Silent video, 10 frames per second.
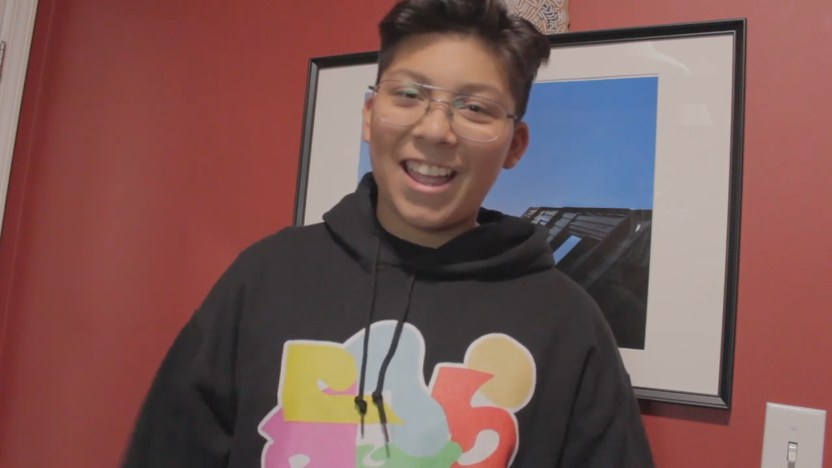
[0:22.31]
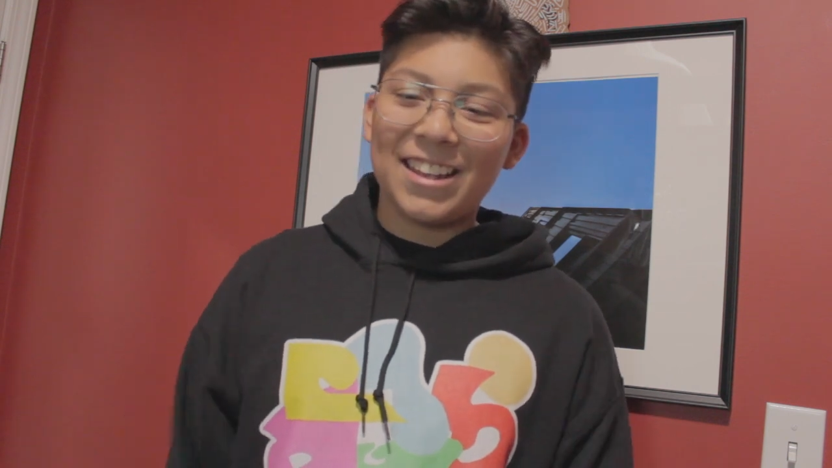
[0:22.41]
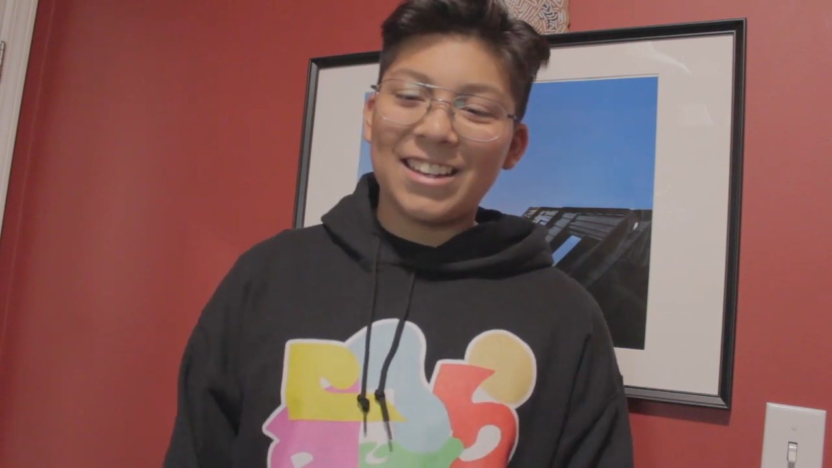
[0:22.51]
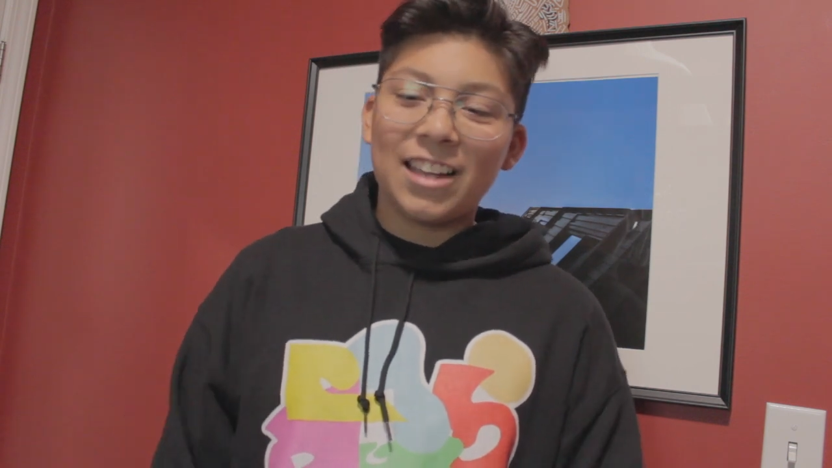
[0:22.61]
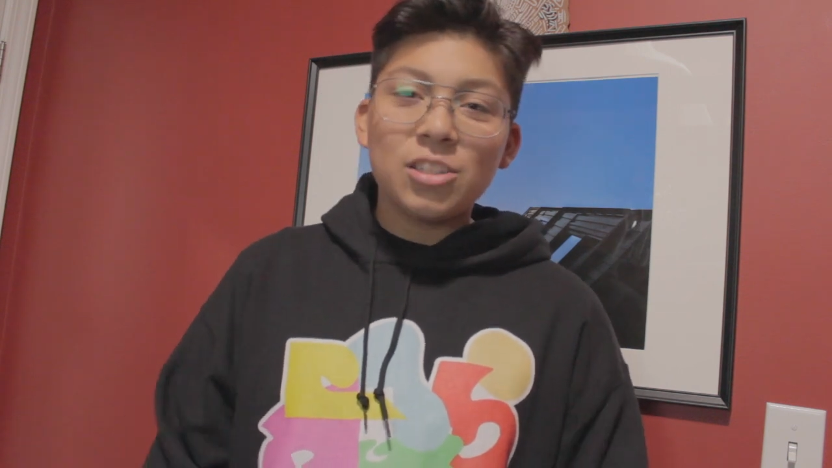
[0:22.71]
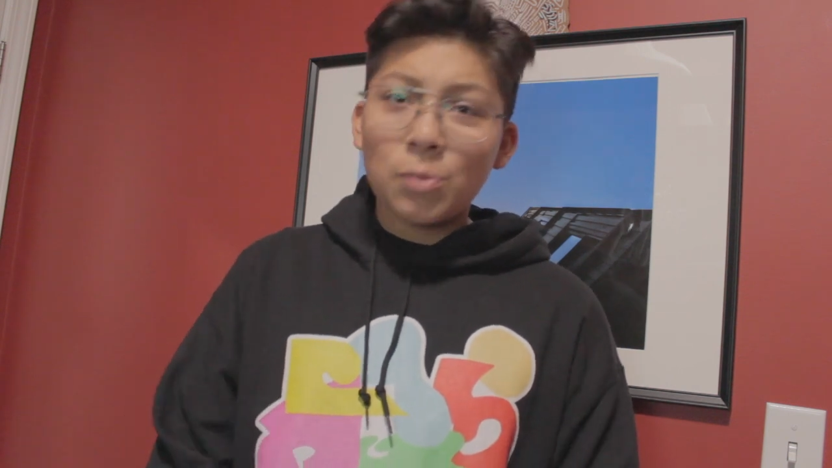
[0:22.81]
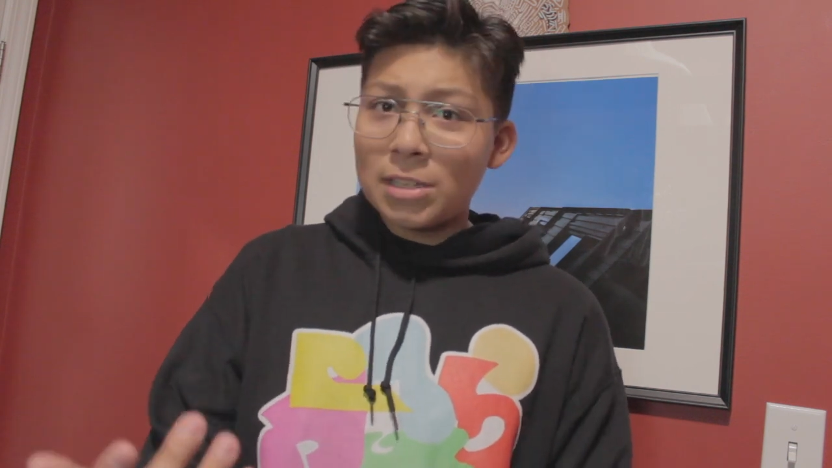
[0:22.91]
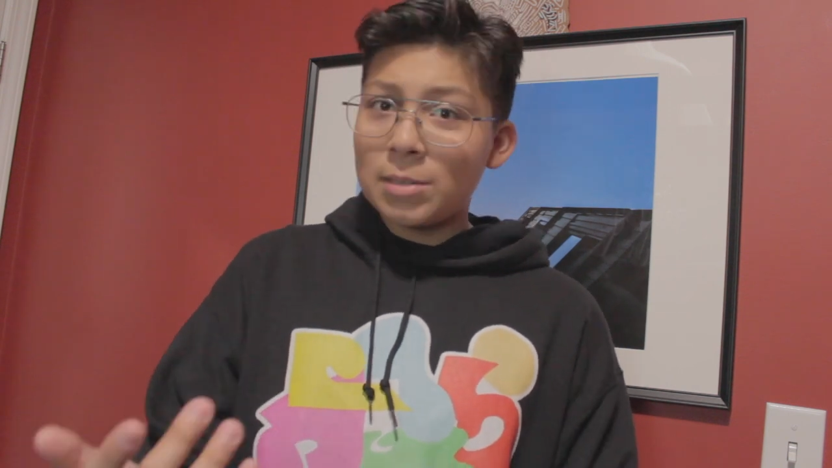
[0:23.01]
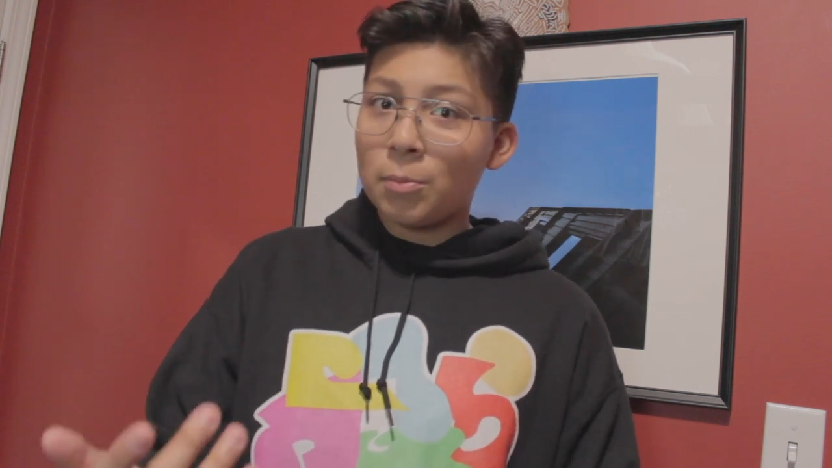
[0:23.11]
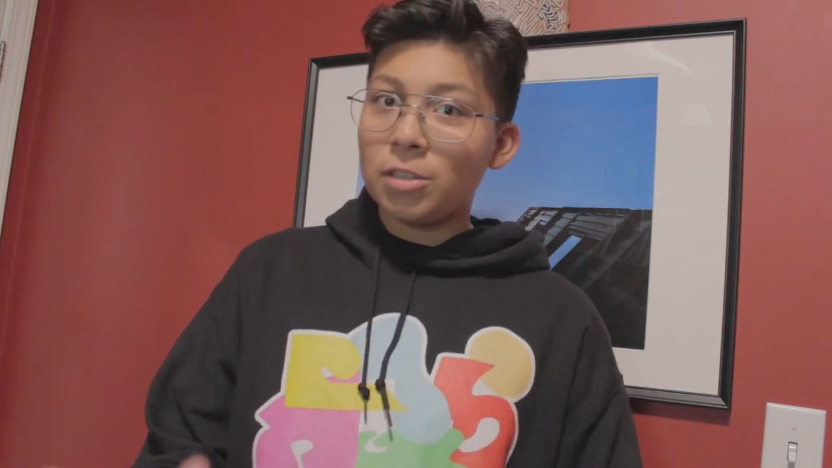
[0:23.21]
and I just
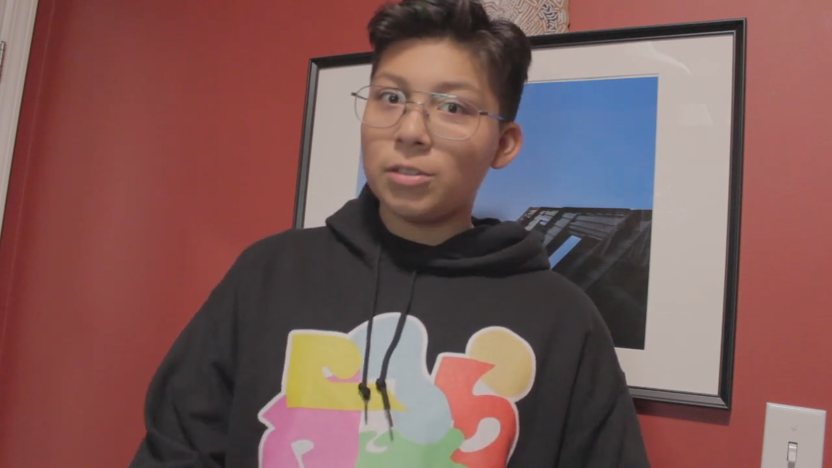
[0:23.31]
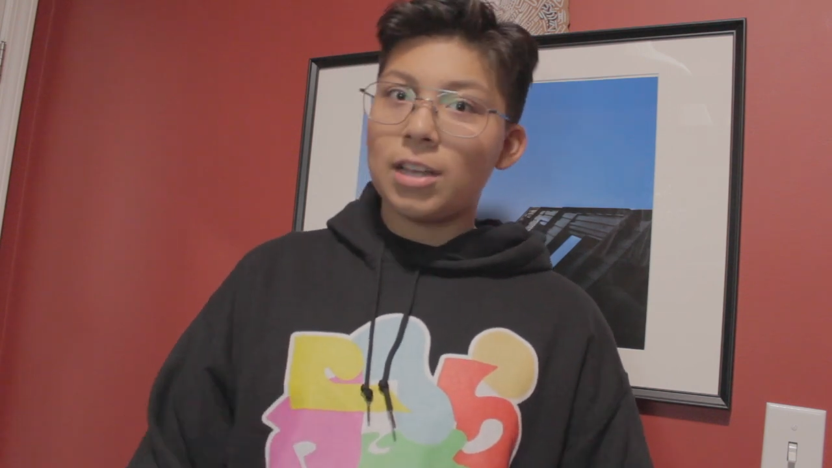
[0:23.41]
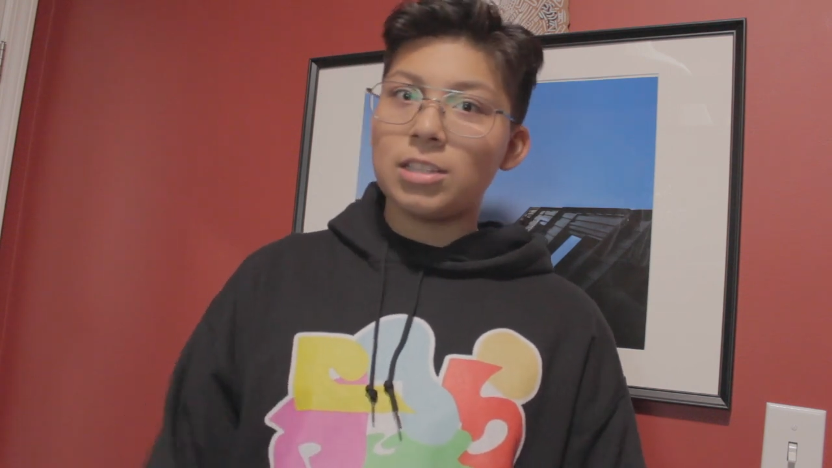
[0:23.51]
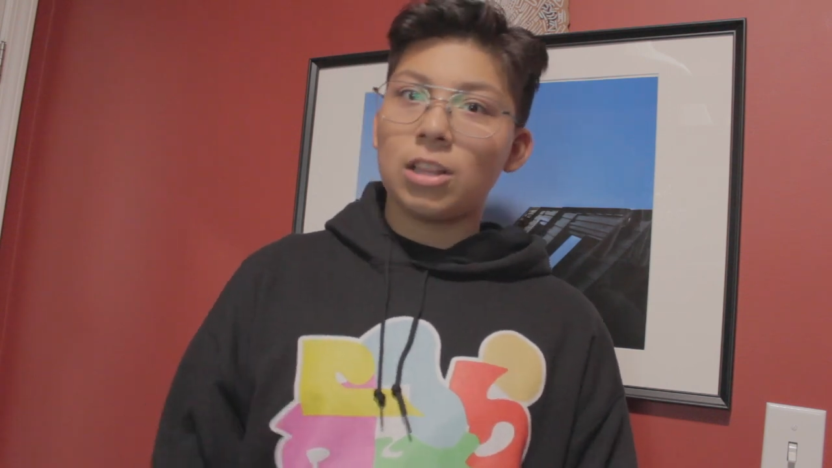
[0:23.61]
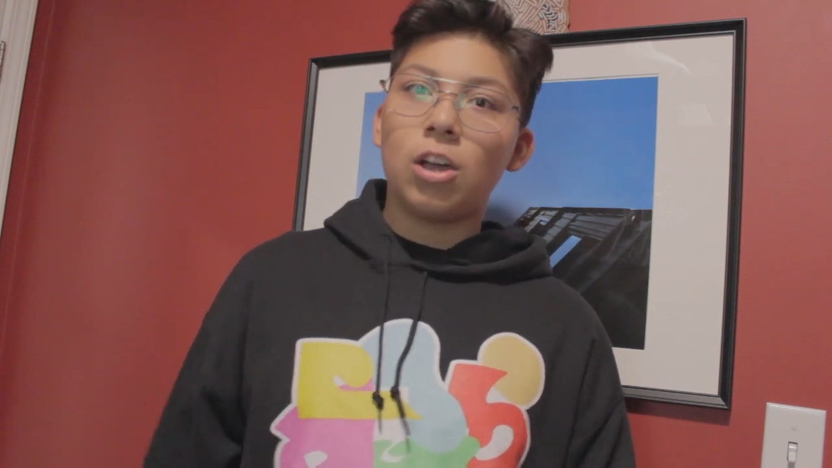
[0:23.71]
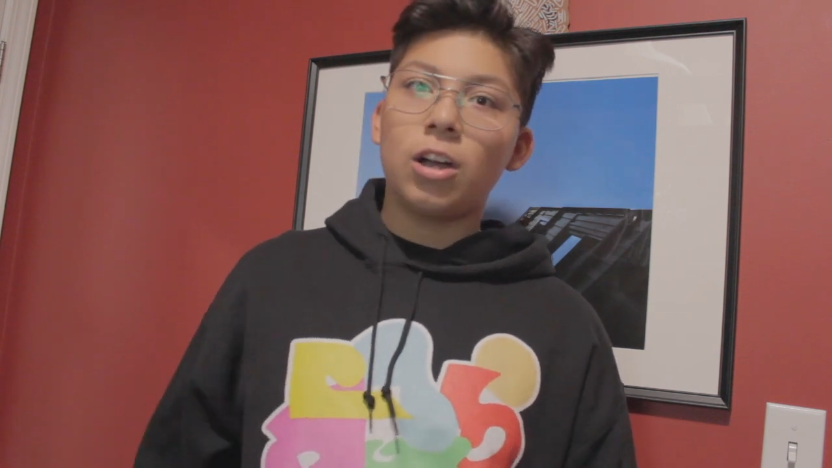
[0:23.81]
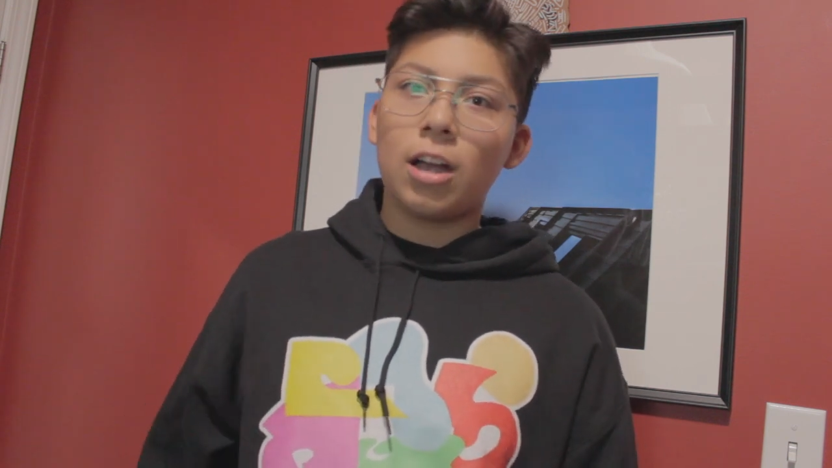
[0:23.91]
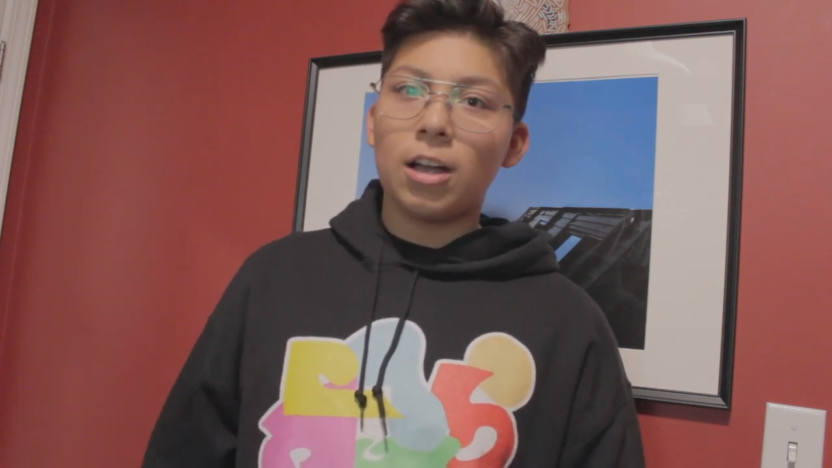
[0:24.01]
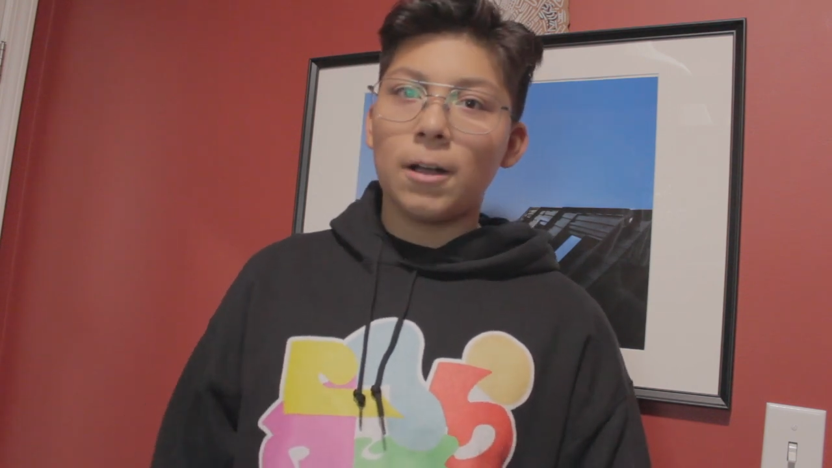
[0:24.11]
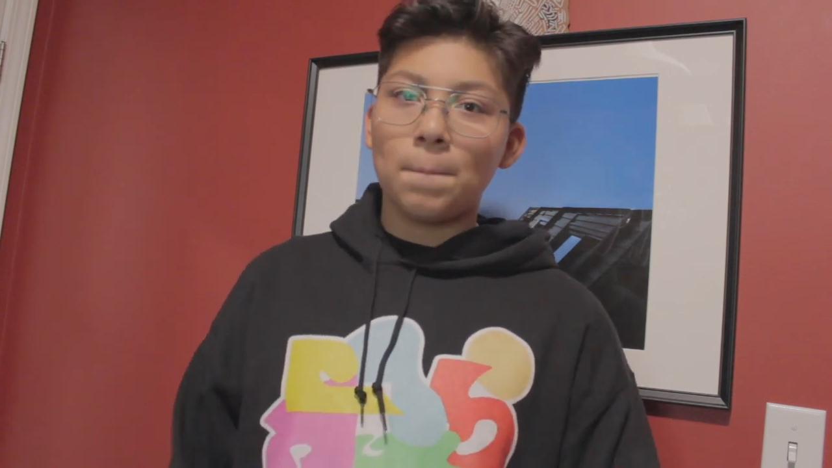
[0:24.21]
wanted to bring you guys
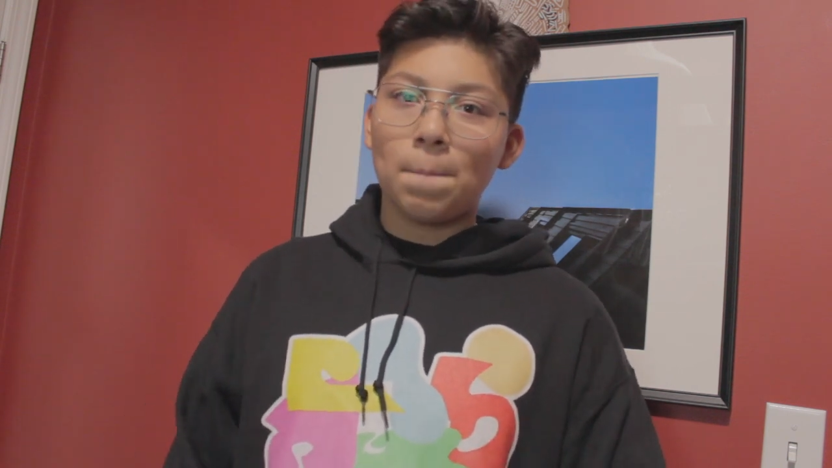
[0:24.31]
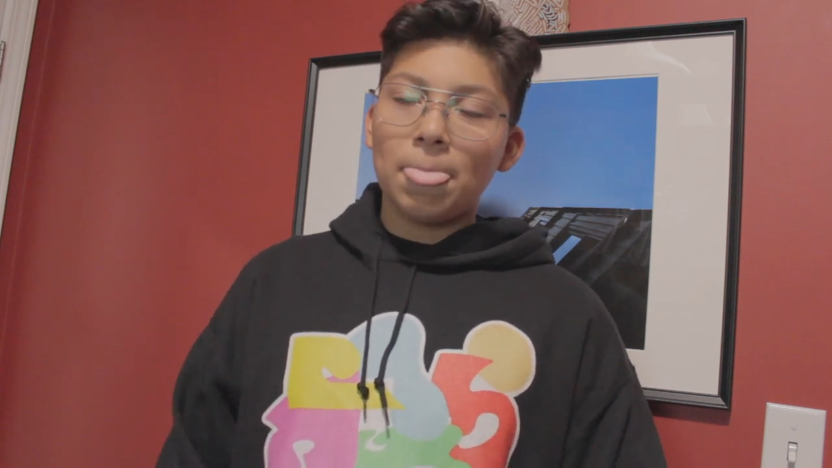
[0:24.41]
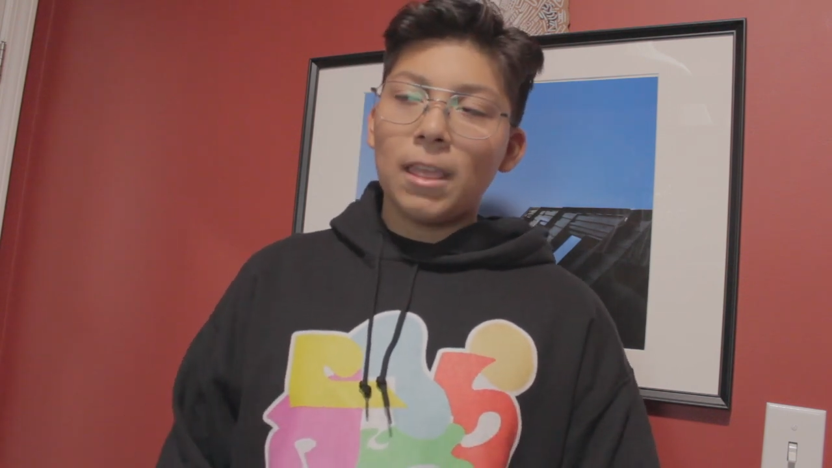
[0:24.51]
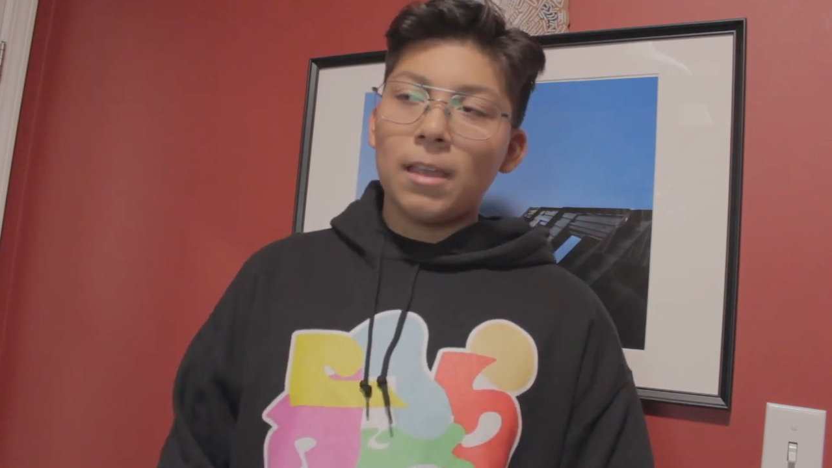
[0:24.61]
along.